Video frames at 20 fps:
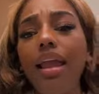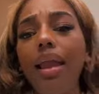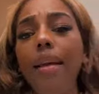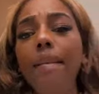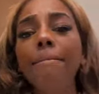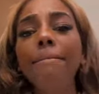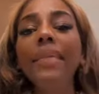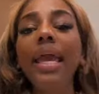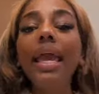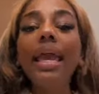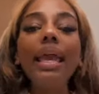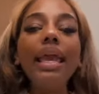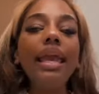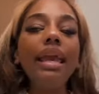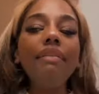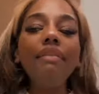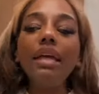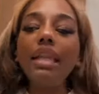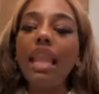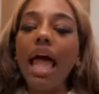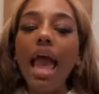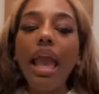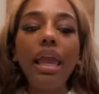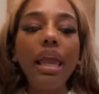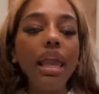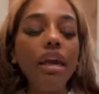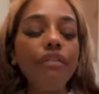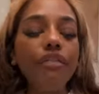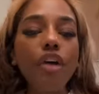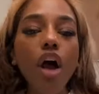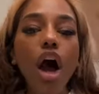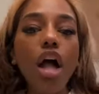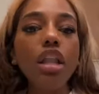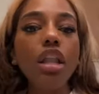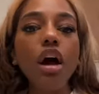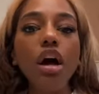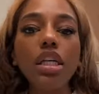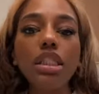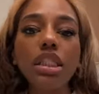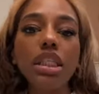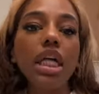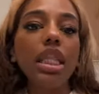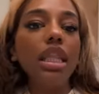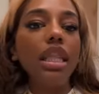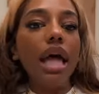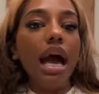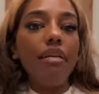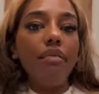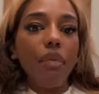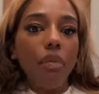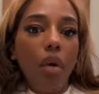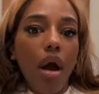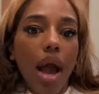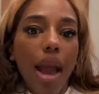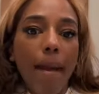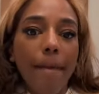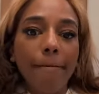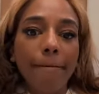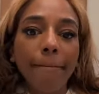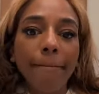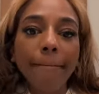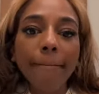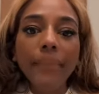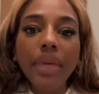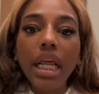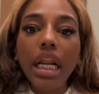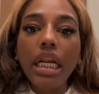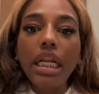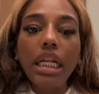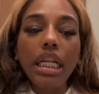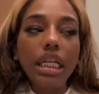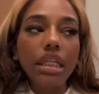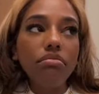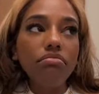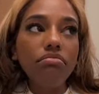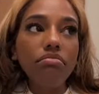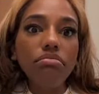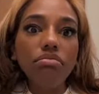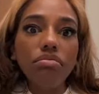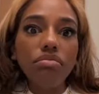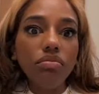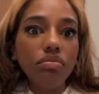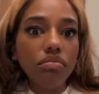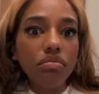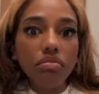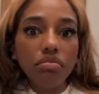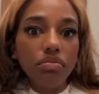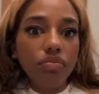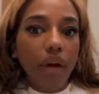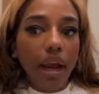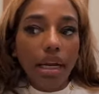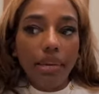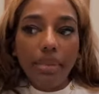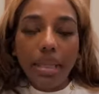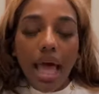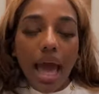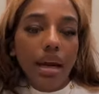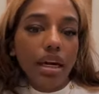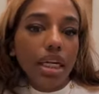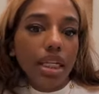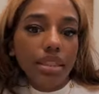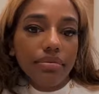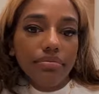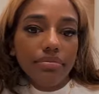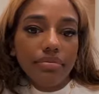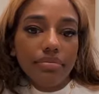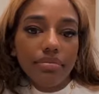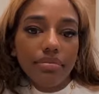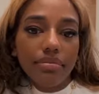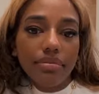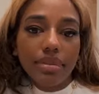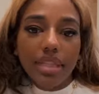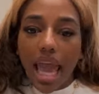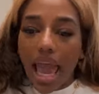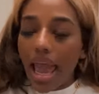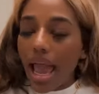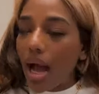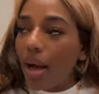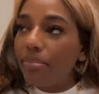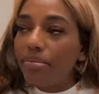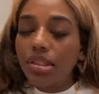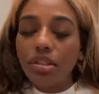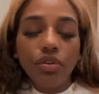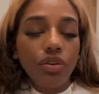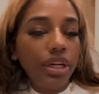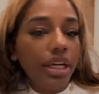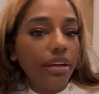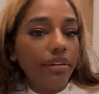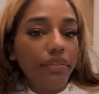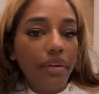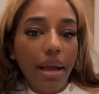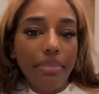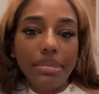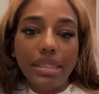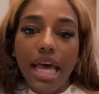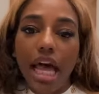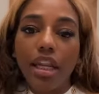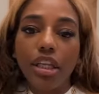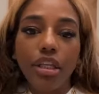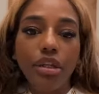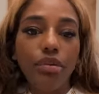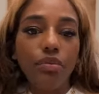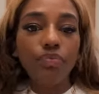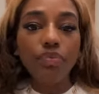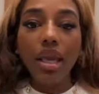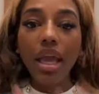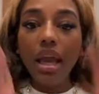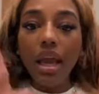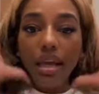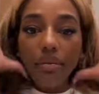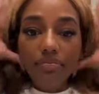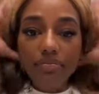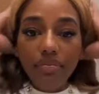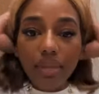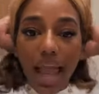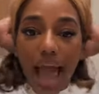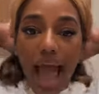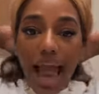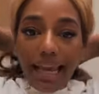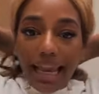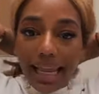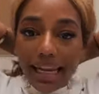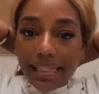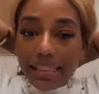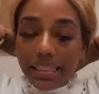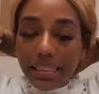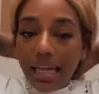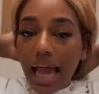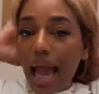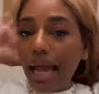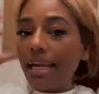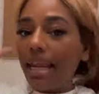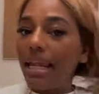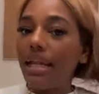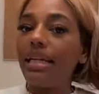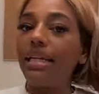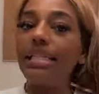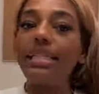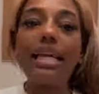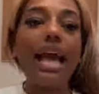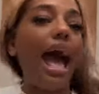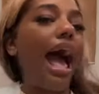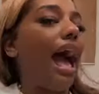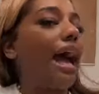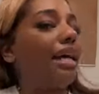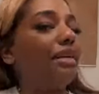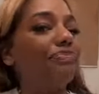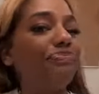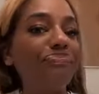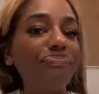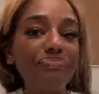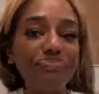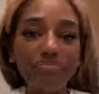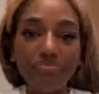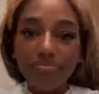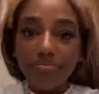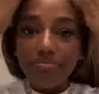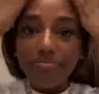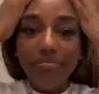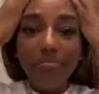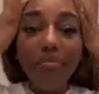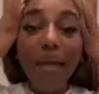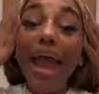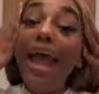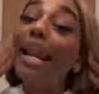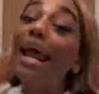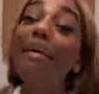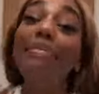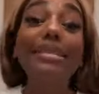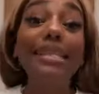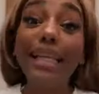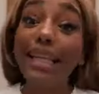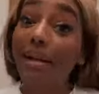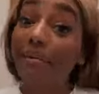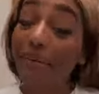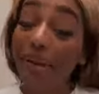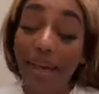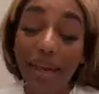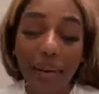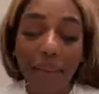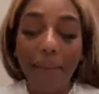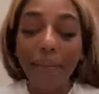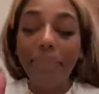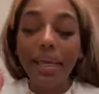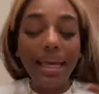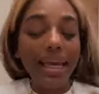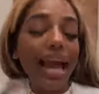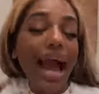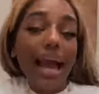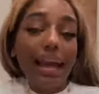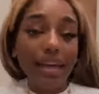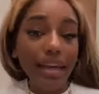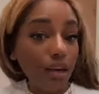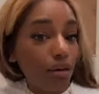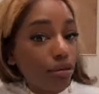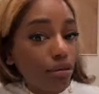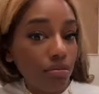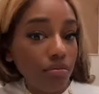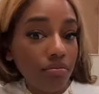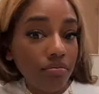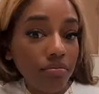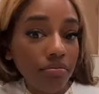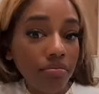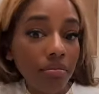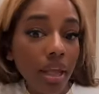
Like, and even like if y'all lost a loved one, write them a letter. That helps grieve. I'm telling you, I dated this guy, and I was in love with him, but he got killed.